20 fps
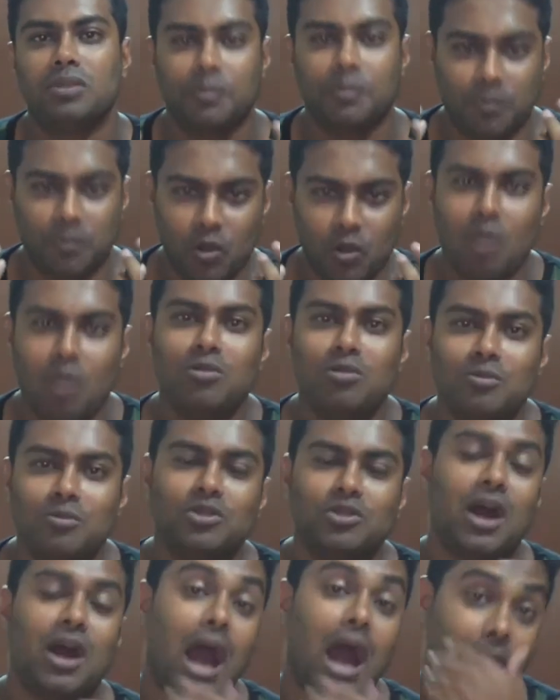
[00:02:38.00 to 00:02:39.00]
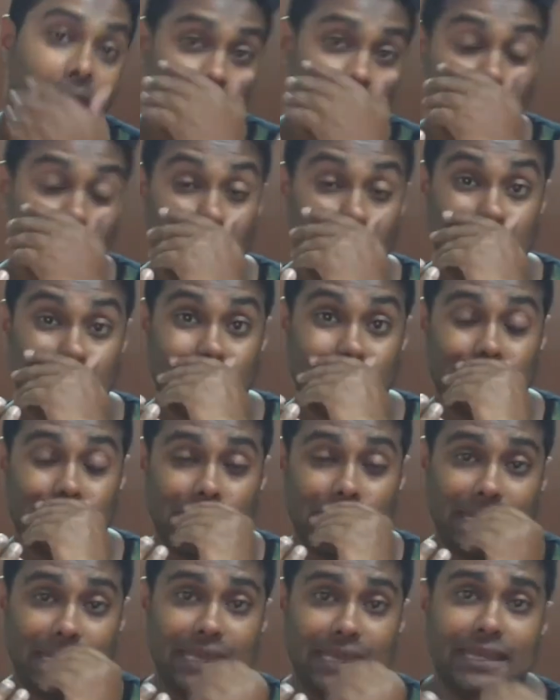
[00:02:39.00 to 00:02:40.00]
the problem or the harm with it
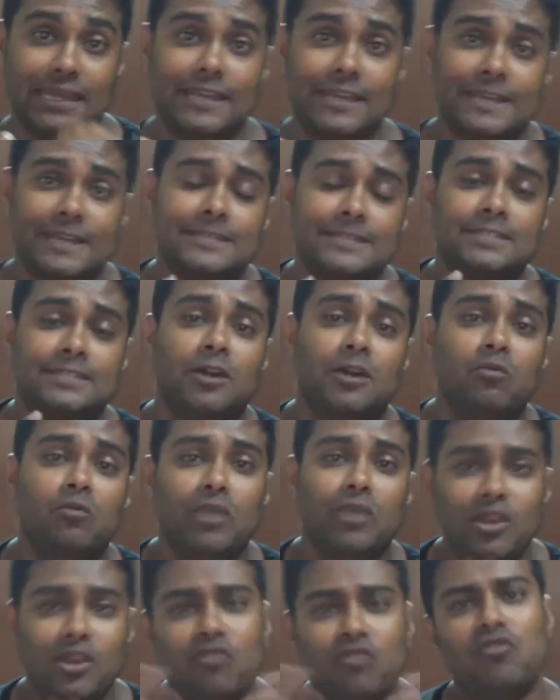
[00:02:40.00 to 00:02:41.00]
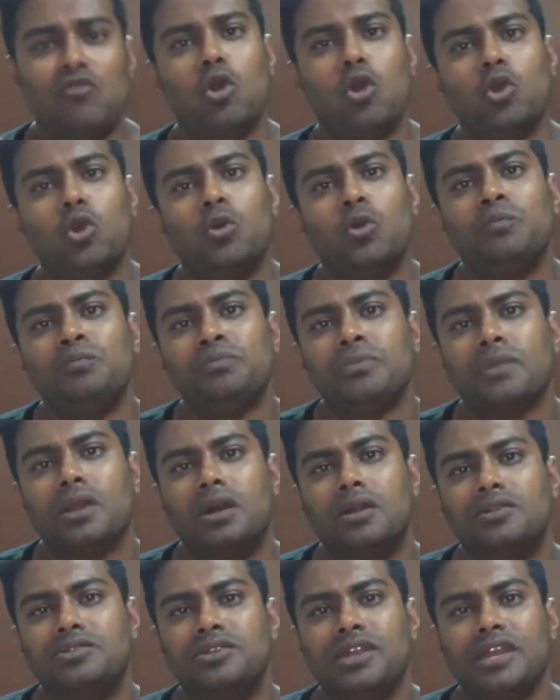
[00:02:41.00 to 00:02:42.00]
is when you follow
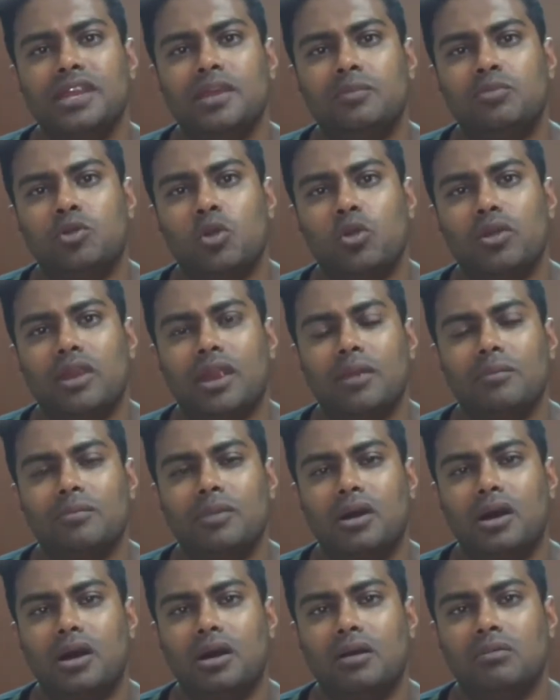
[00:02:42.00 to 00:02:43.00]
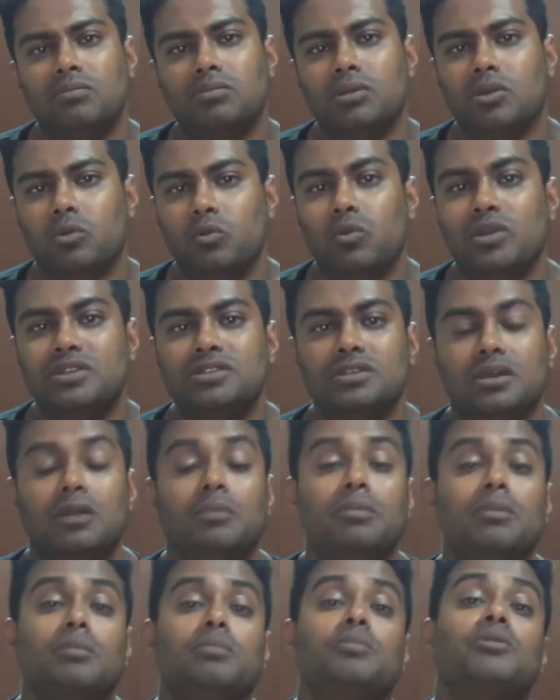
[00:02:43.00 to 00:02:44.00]
a training program which
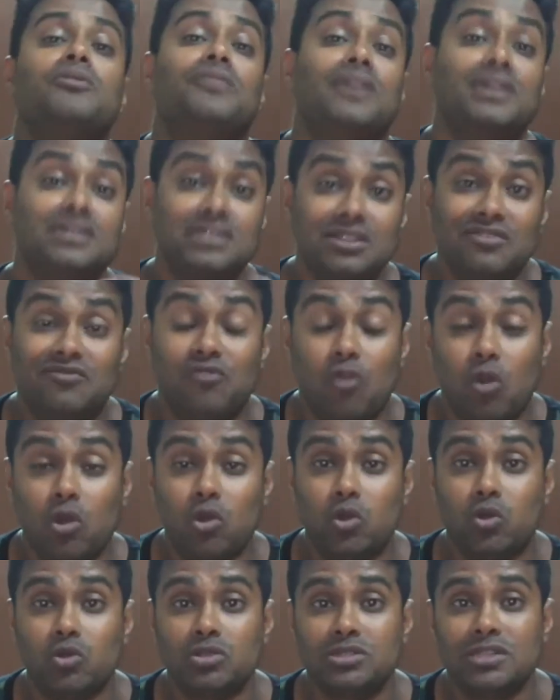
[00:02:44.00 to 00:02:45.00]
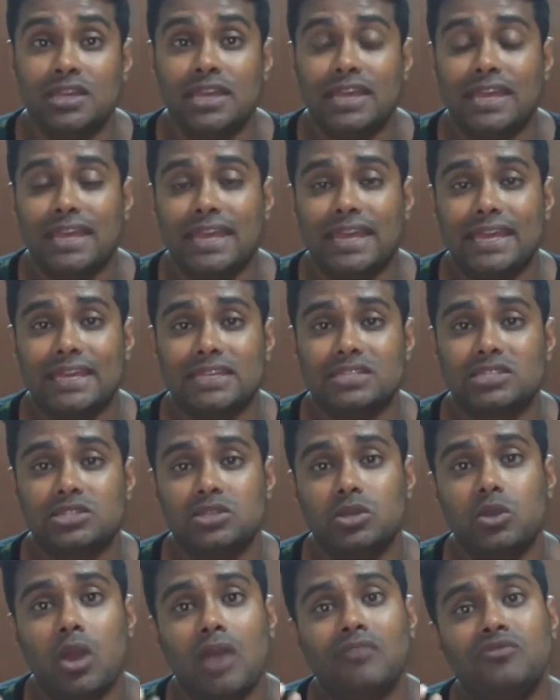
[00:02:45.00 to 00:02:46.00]
a professional follows,
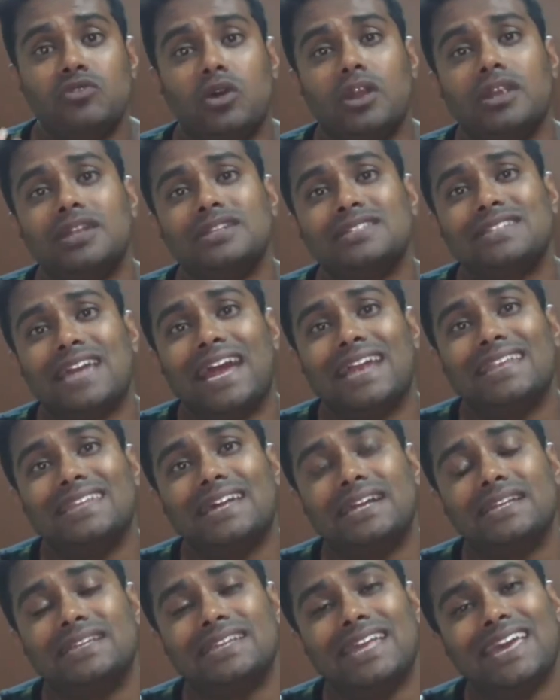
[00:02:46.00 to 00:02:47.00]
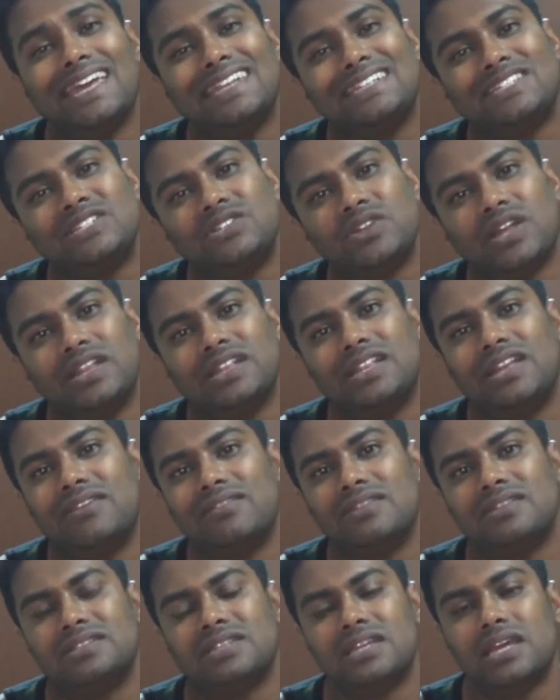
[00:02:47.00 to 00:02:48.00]
is you have to understand that their strength
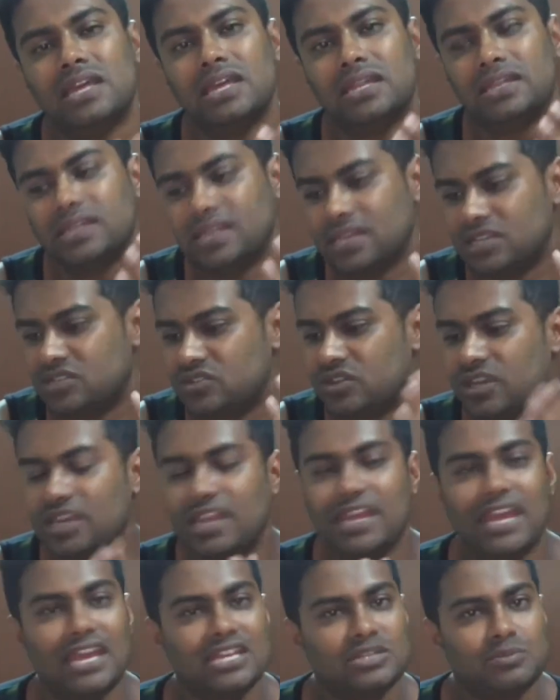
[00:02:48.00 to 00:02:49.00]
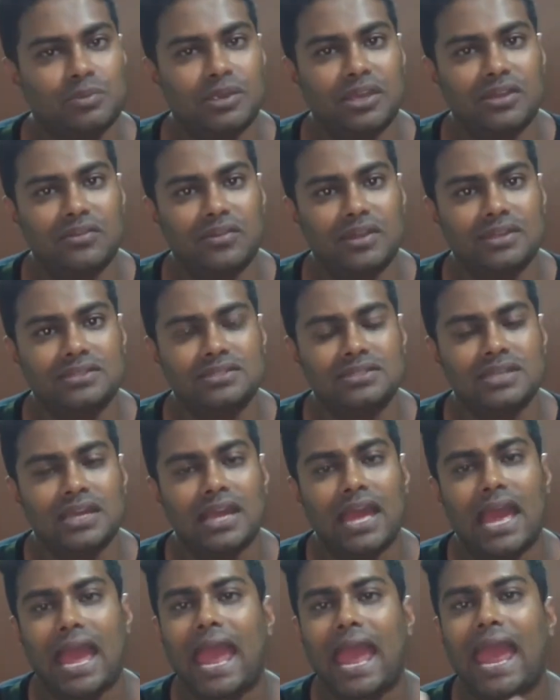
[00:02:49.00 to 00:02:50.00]
levels, their training experience,
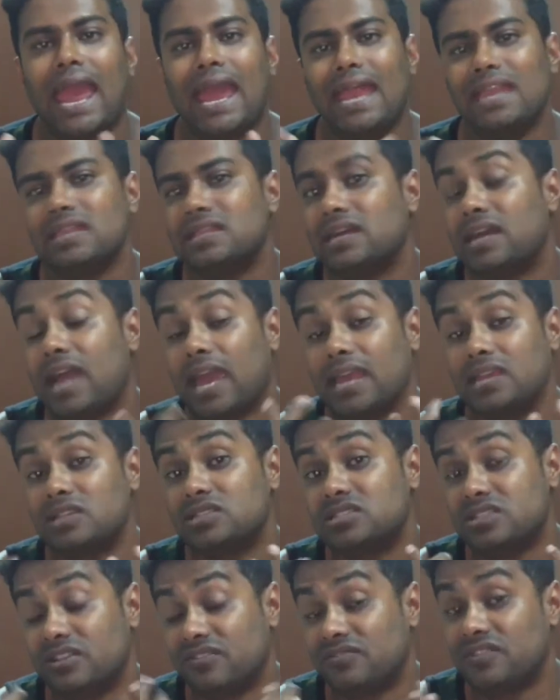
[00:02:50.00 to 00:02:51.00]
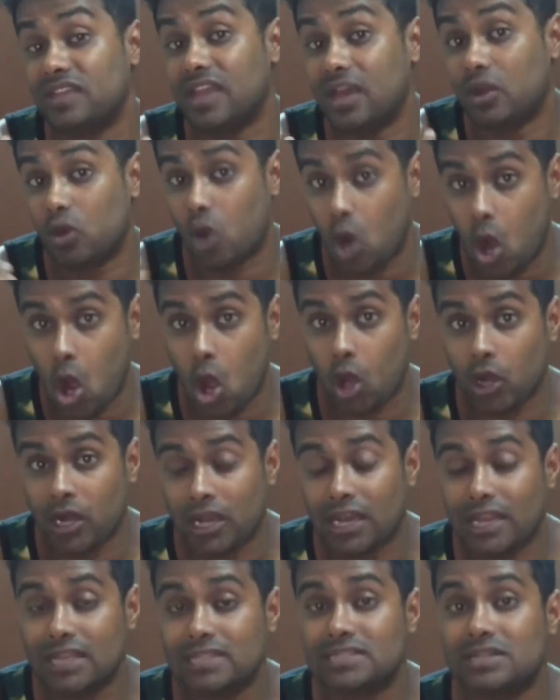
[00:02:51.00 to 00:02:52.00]
and the kind of stuff they are on
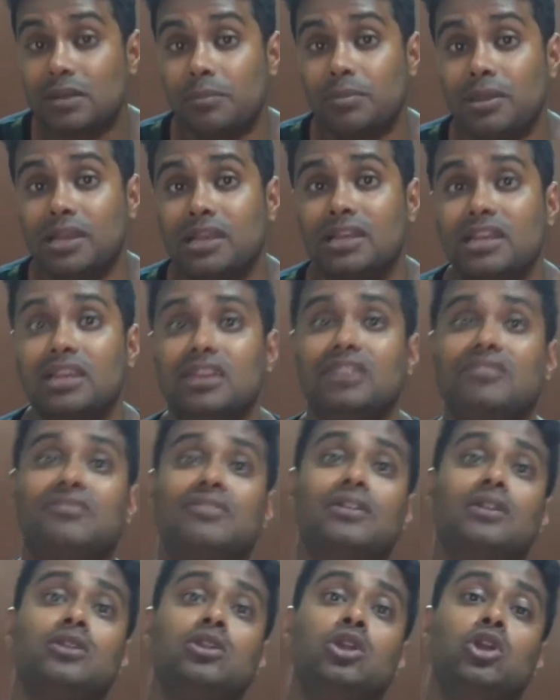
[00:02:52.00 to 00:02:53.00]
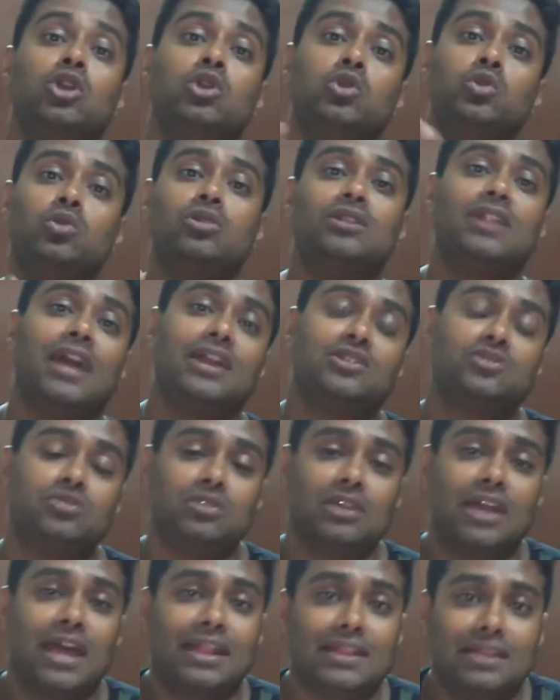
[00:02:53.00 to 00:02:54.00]
is completely different to a
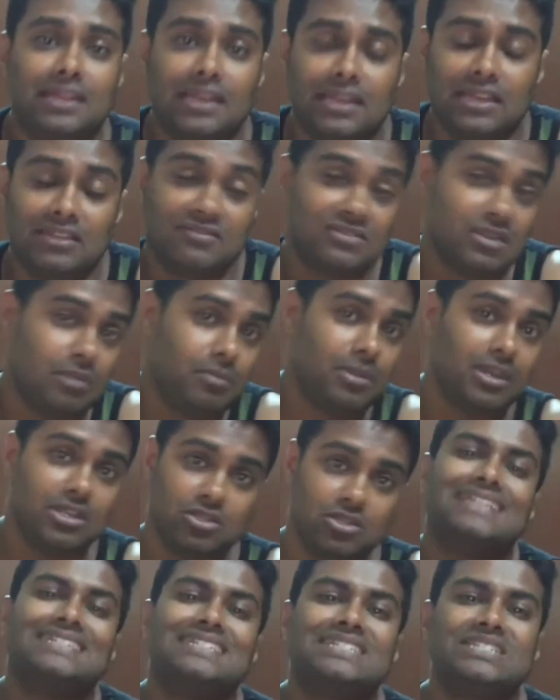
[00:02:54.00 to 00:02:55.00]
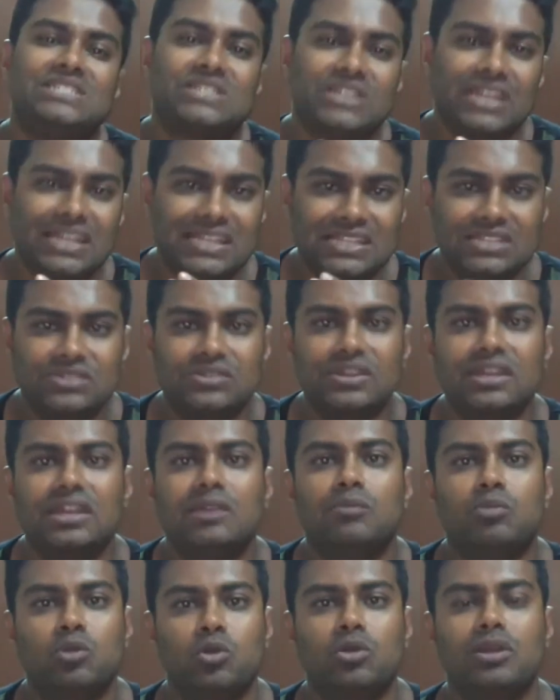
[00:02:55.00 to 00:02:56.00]
natural athlete. If somebody and strength
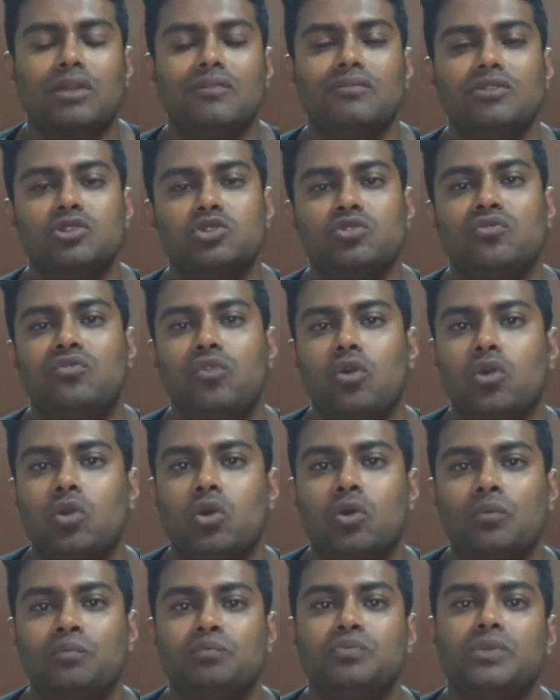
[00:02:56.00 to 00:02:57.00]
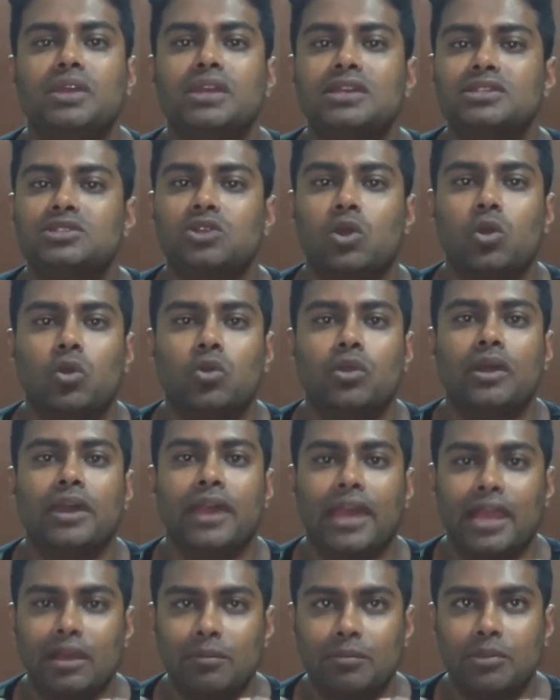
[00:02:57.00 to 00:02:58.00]
training program which you follow is going to
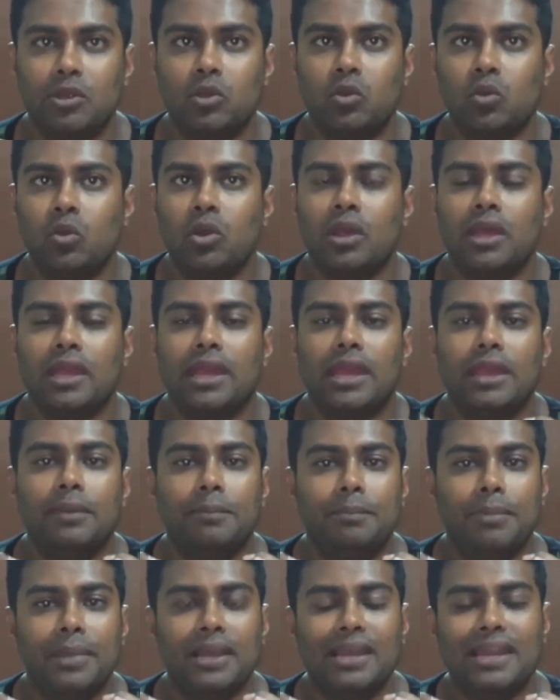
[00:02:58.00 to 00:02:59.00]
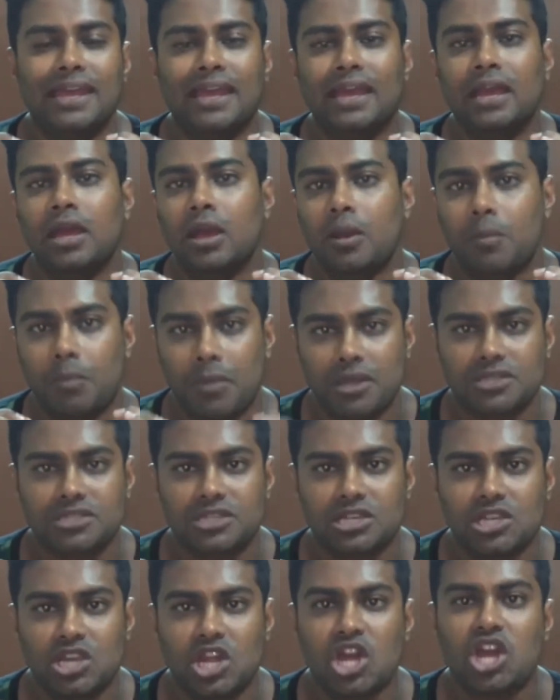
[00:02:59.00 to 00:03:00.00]
help you in building
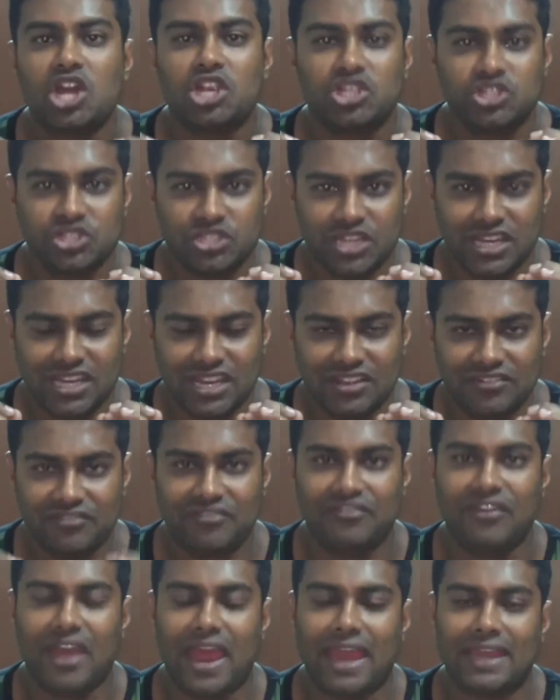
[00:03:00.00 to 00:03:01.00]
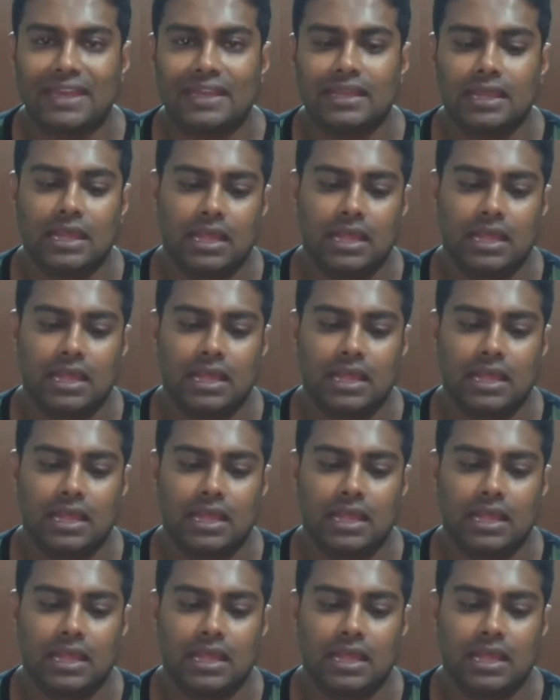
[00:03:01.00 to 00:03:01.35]
muscle, shedding fat.